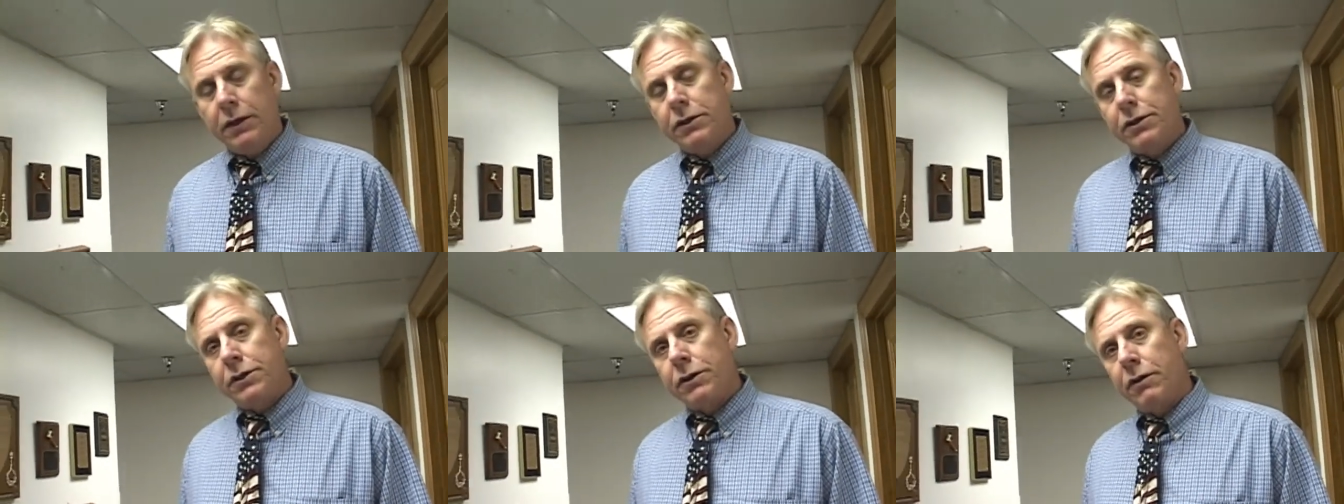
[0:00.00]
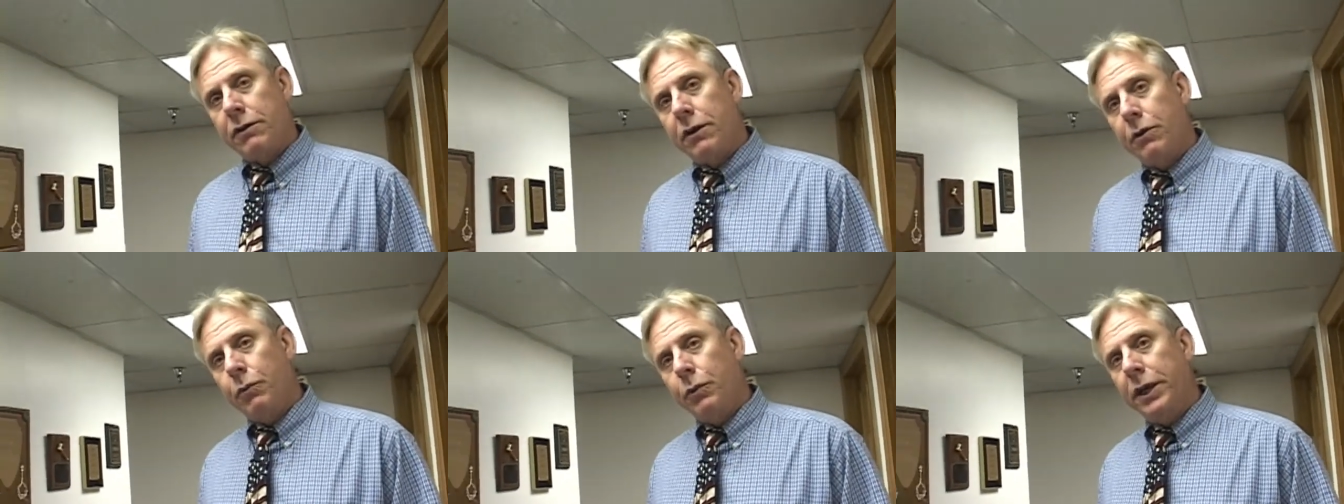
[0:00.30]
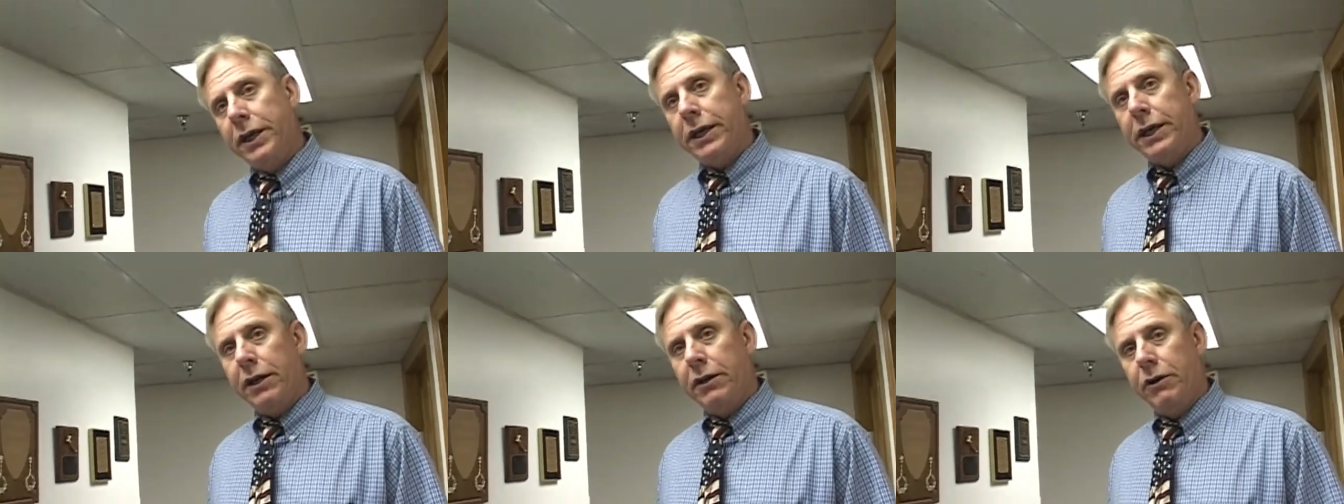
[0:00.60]
so that
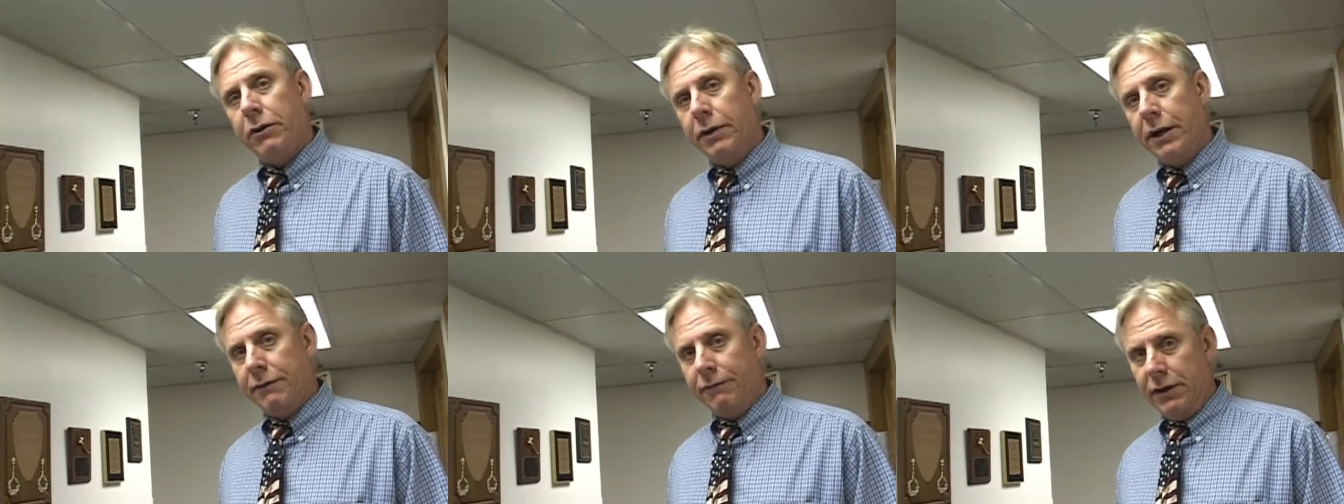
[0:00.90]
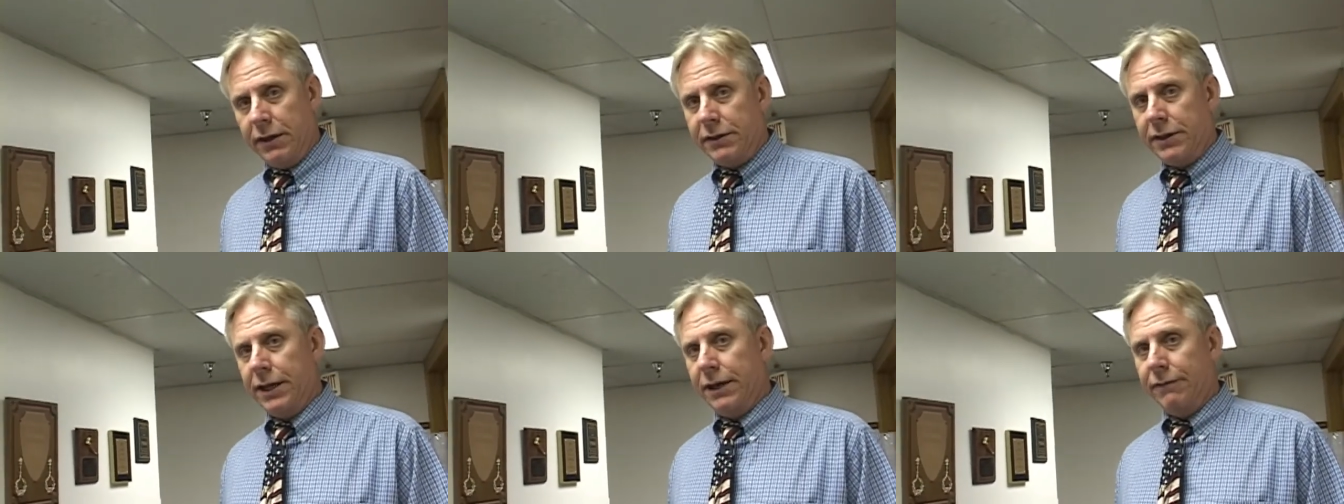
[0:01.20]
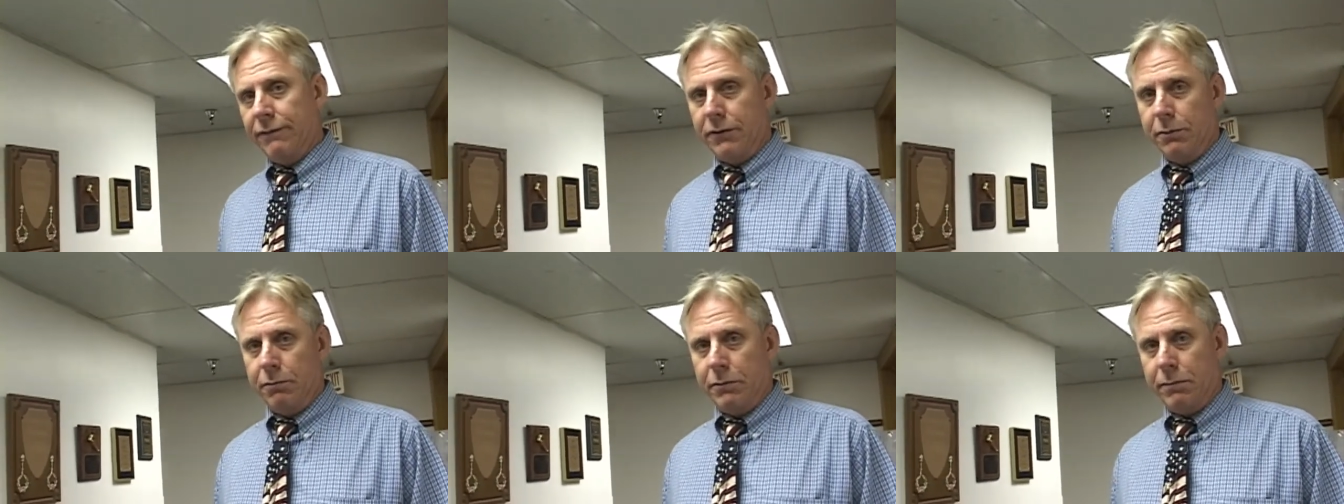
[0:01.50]
we can do
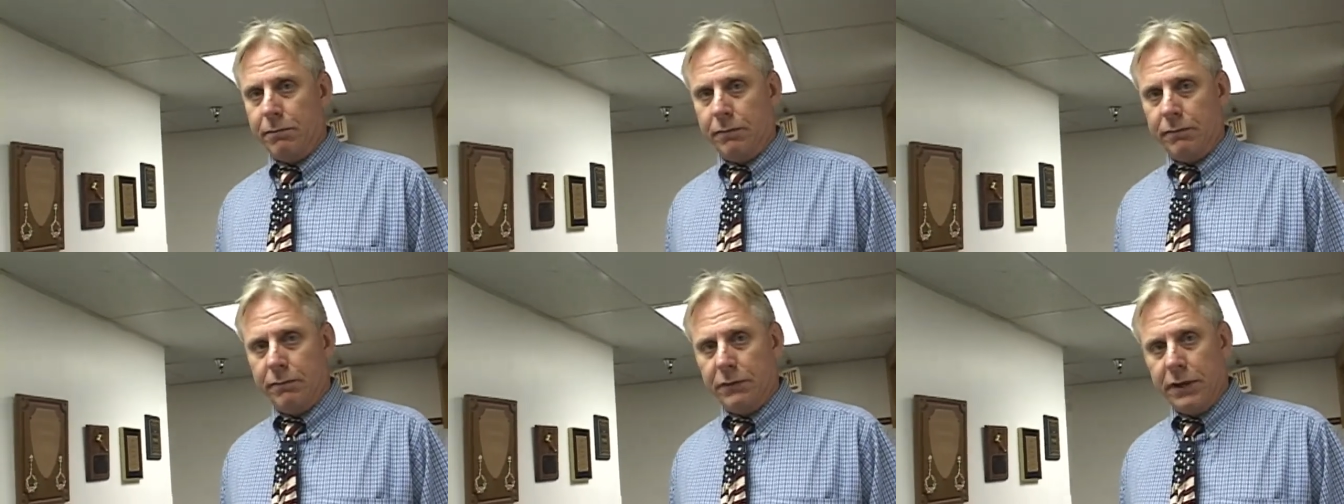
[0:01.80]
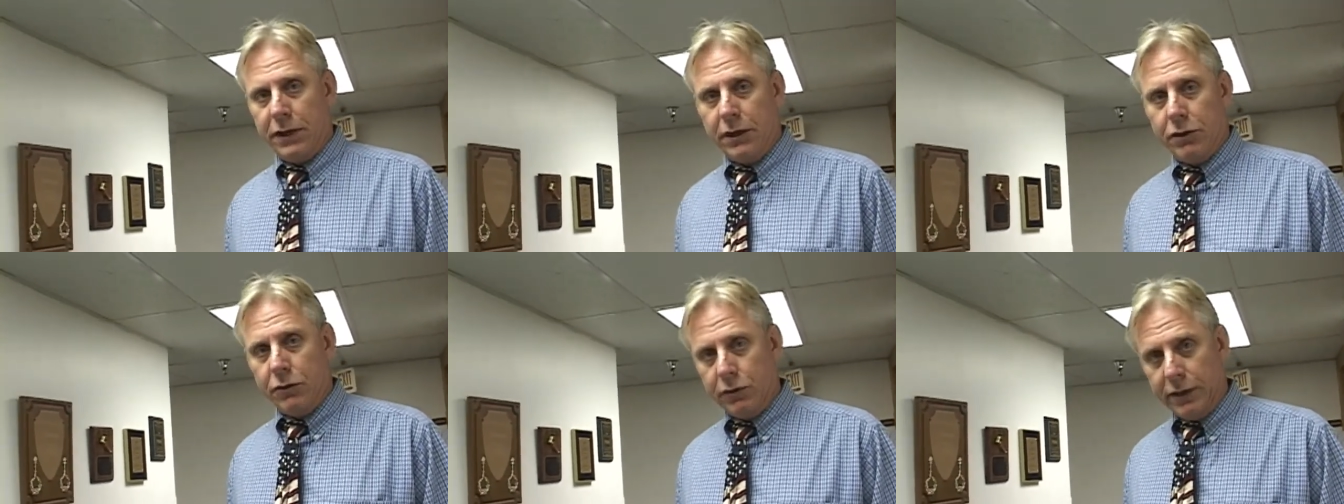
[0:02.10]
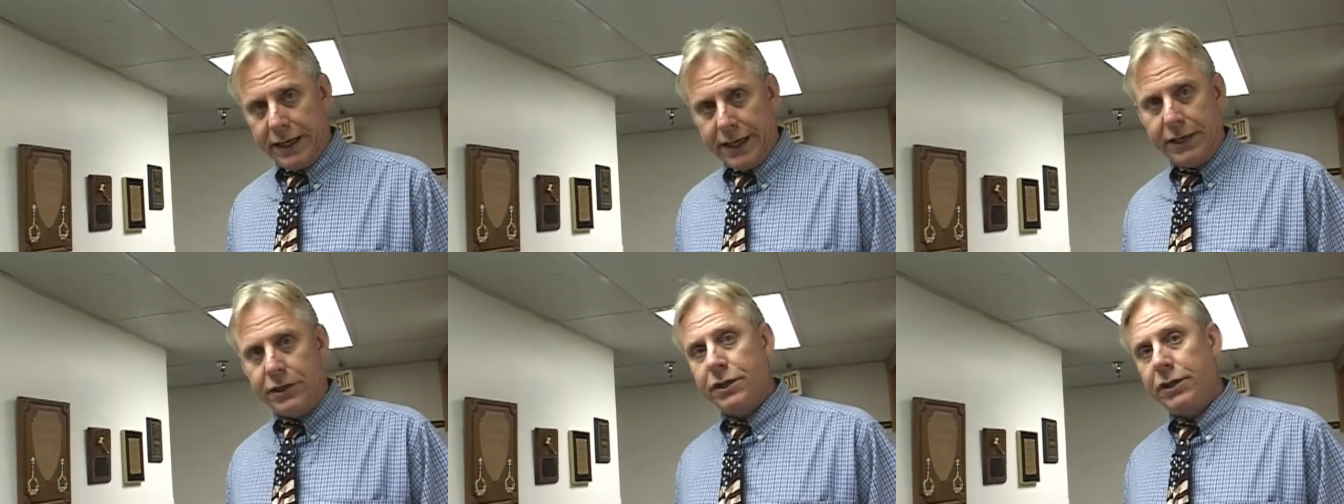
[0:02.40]
everything from the
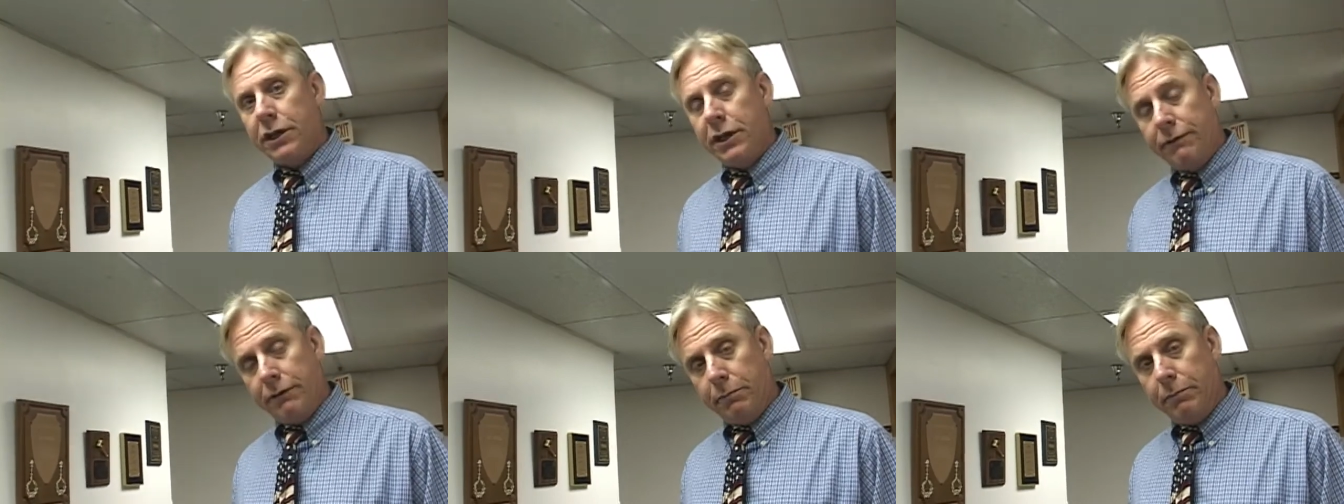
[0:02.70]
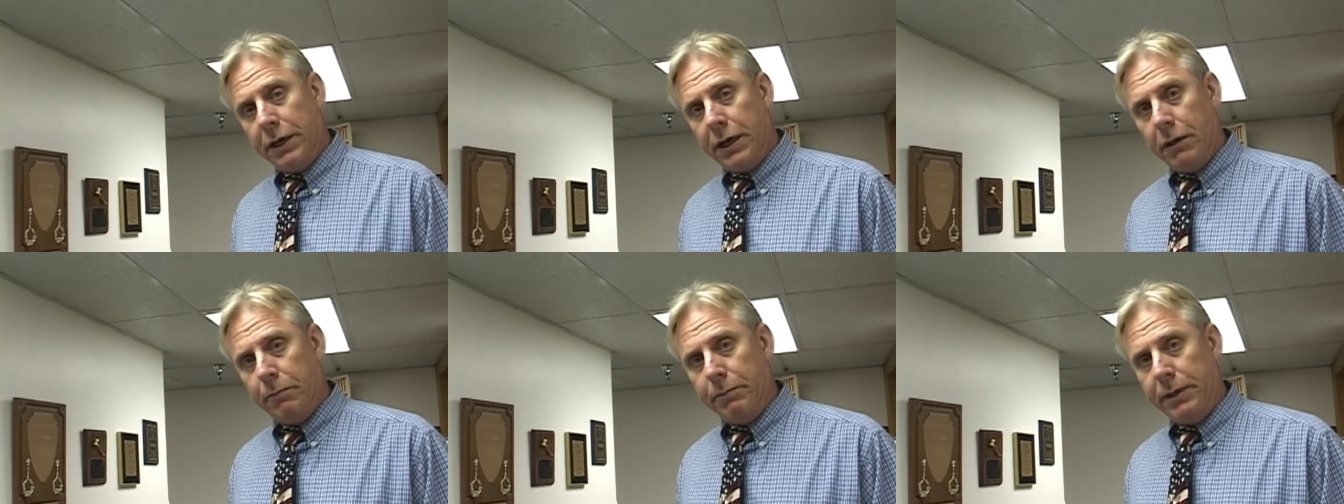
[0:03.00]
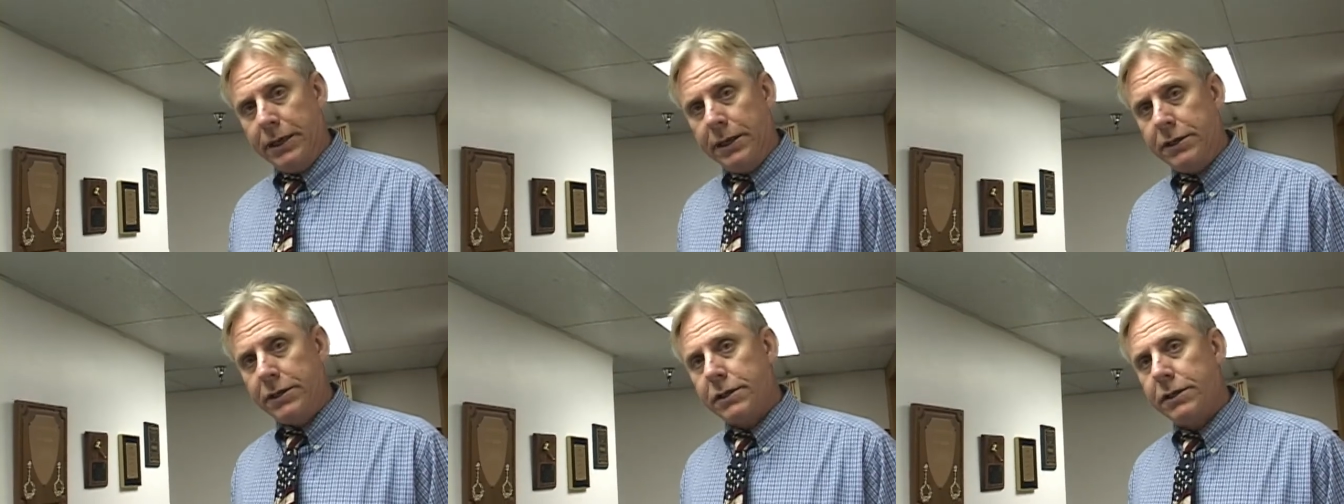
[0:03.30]
creation of a mail
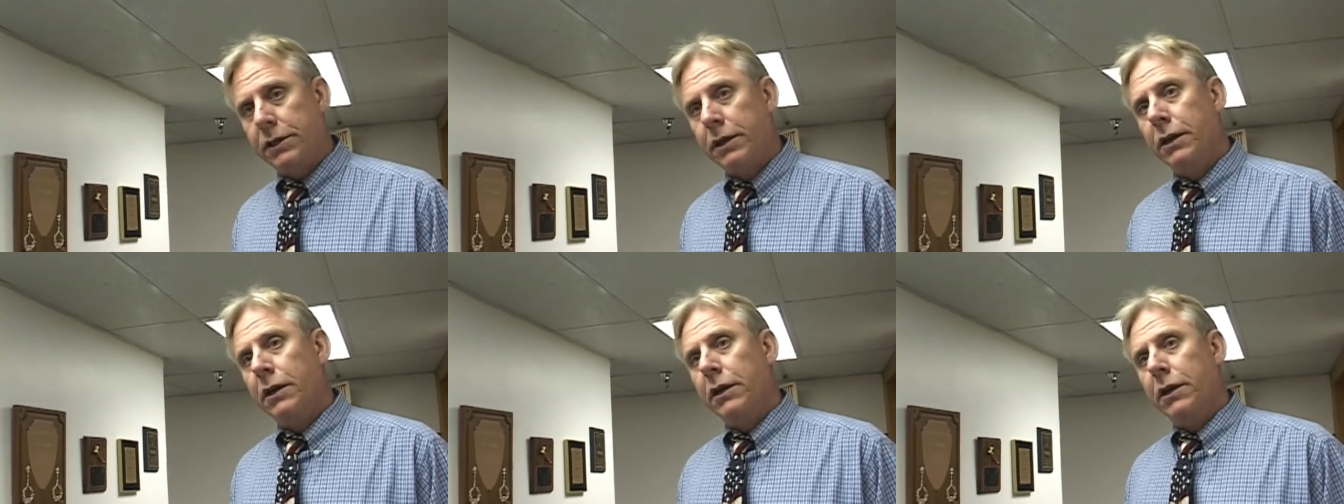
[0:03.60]
piece